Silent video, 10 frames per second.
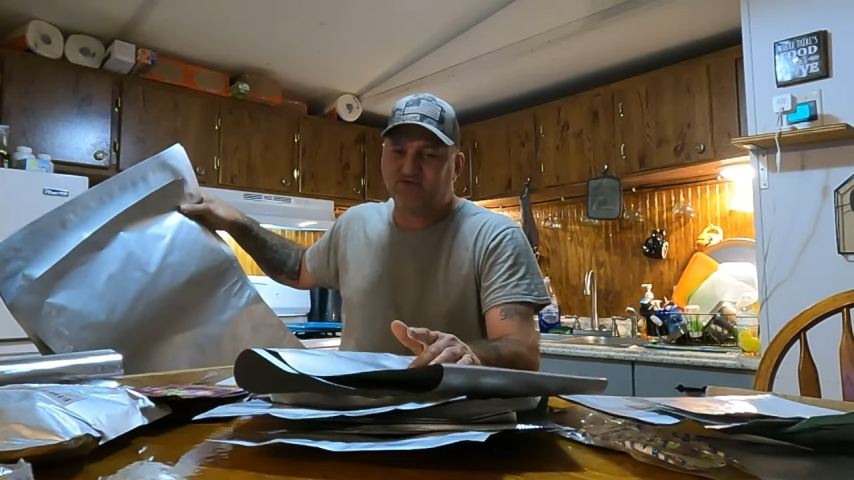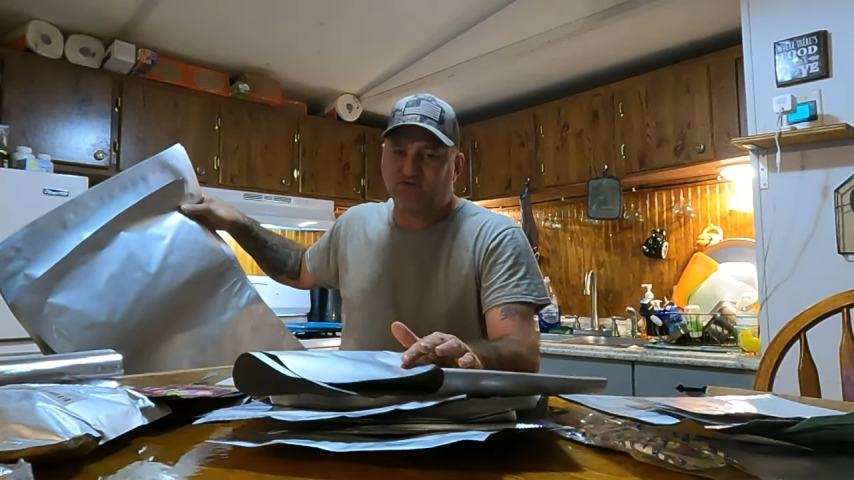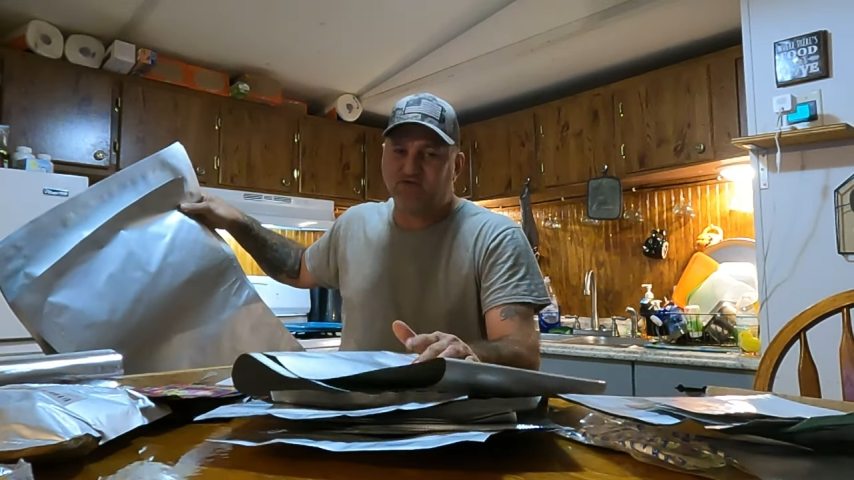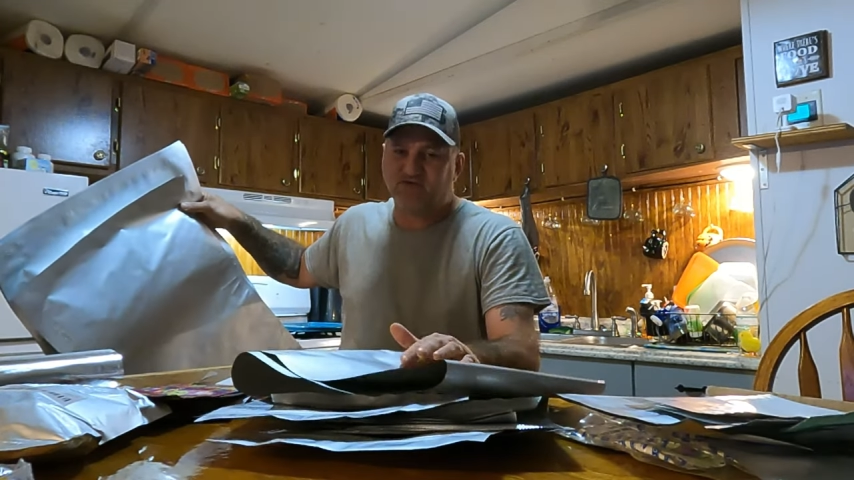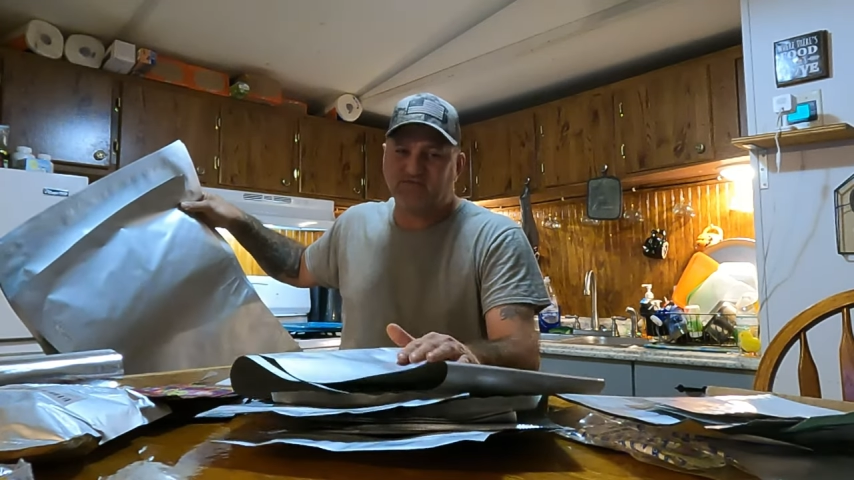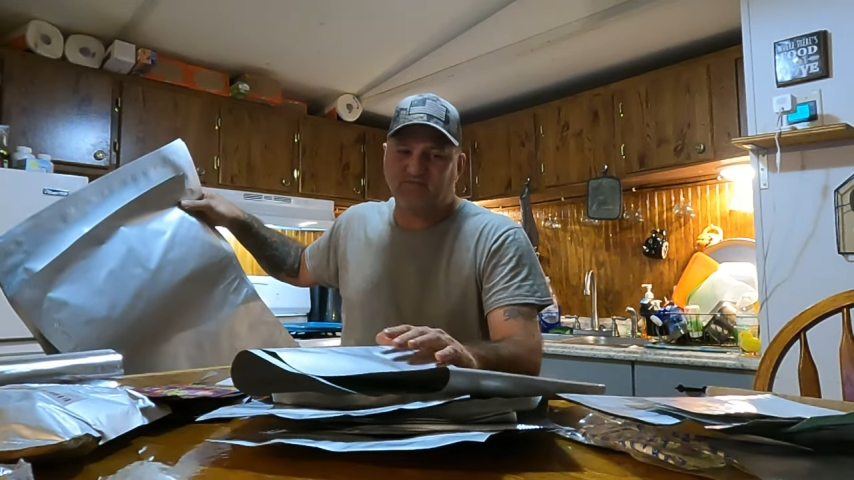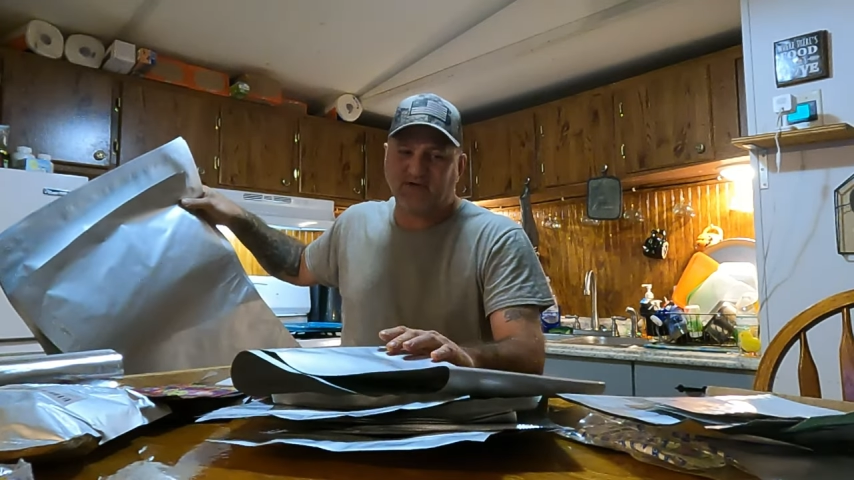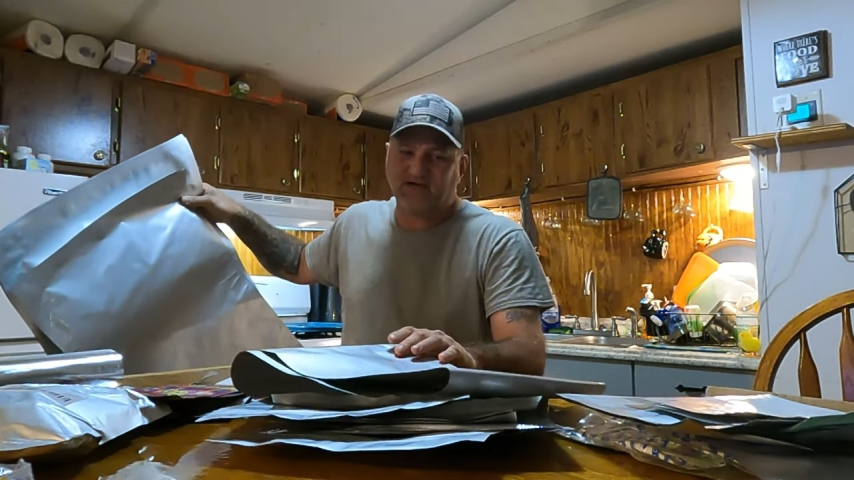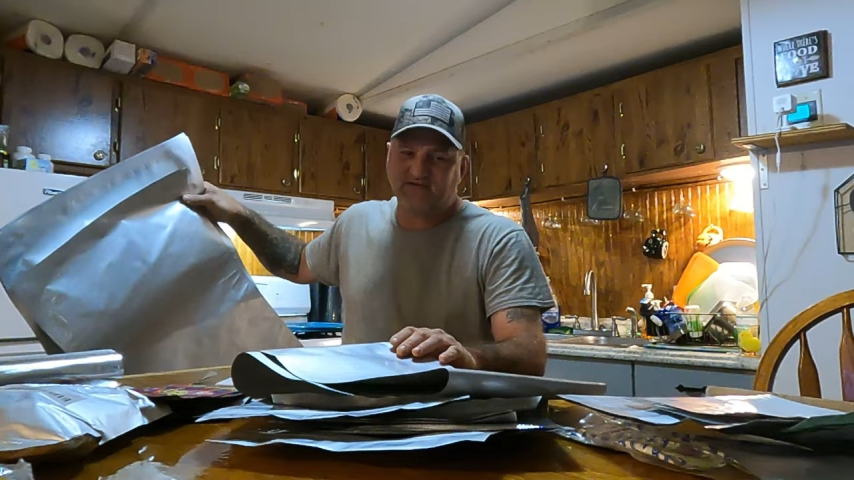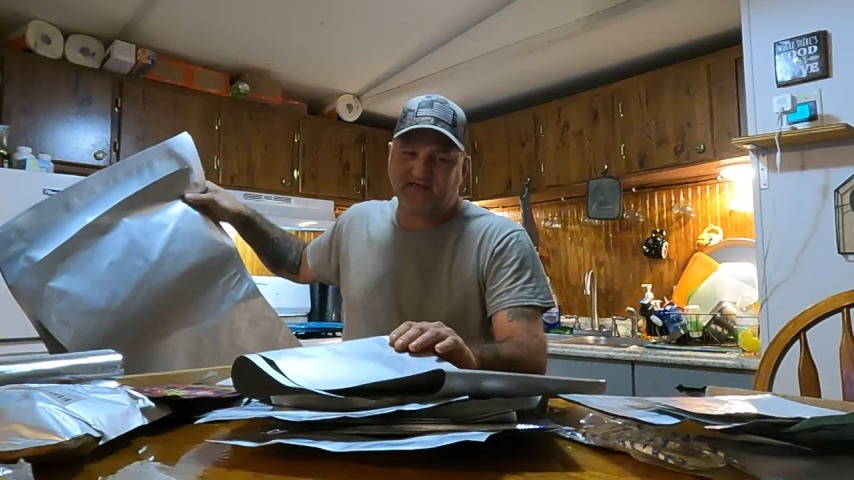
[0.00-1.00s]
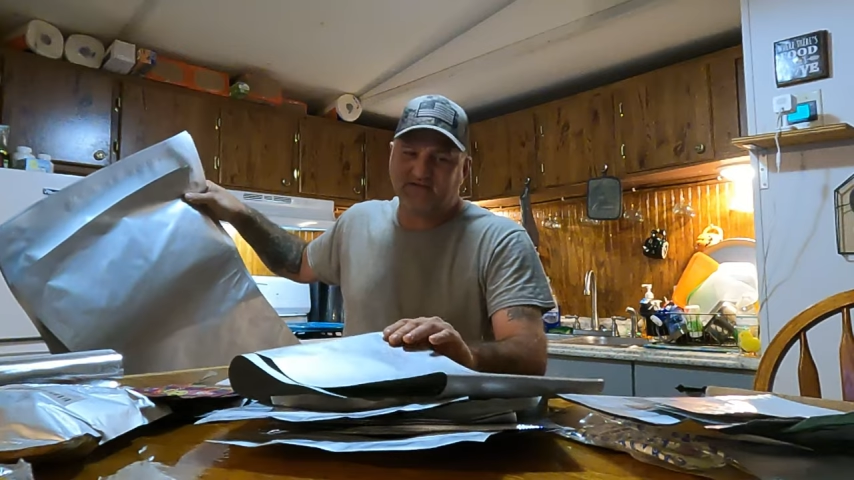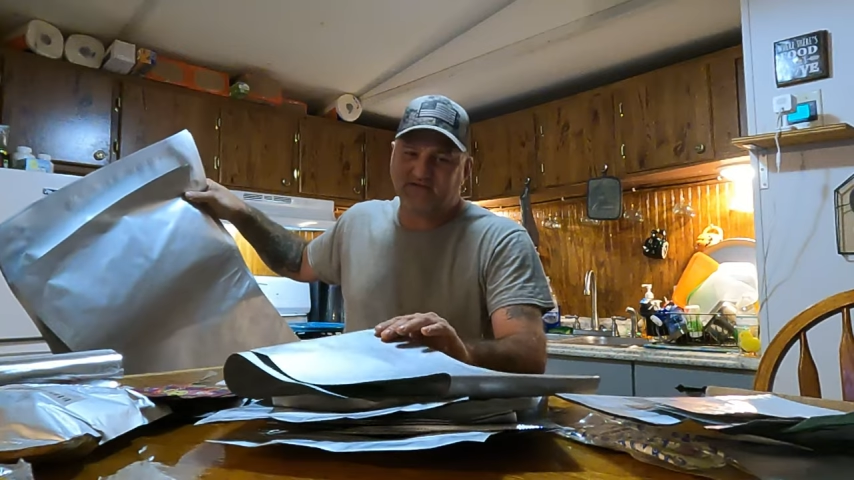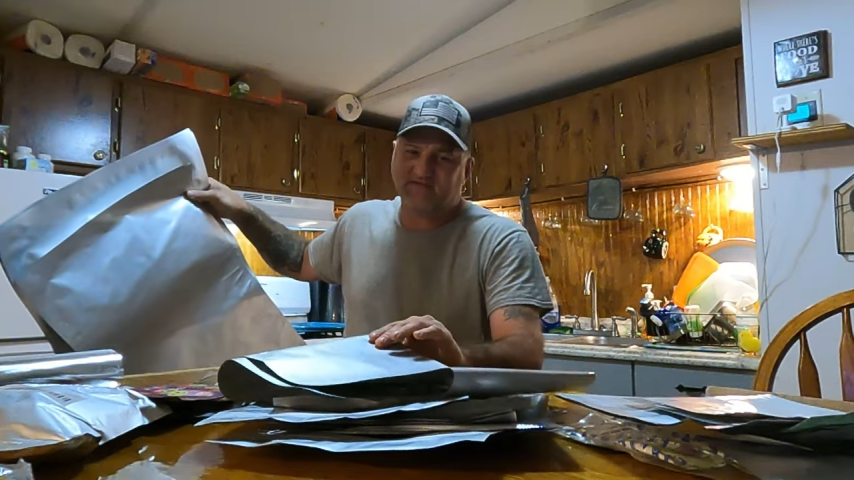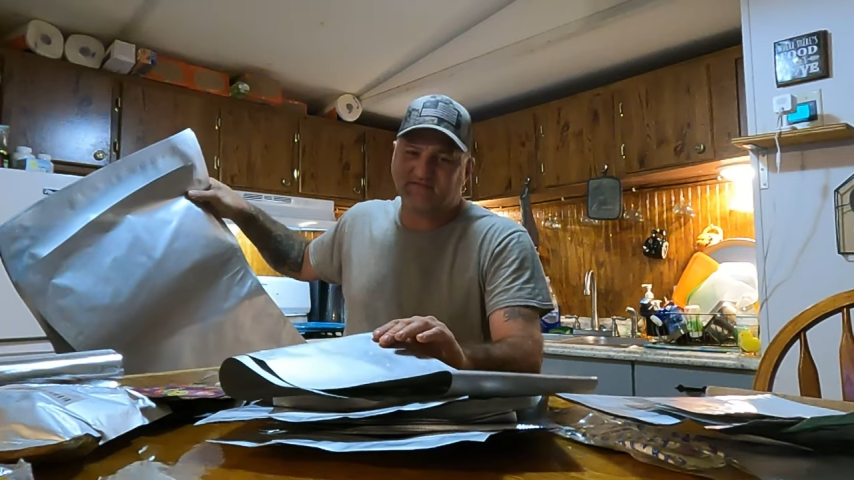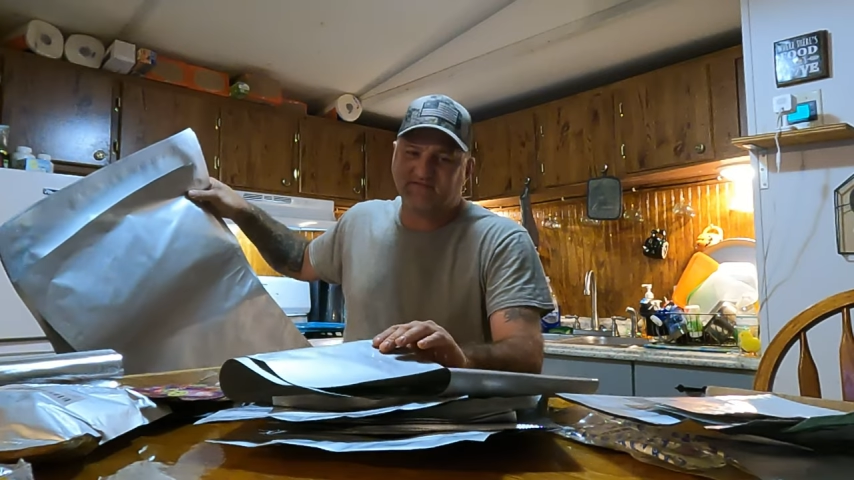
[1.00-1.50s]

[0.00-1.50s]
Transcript: for because that just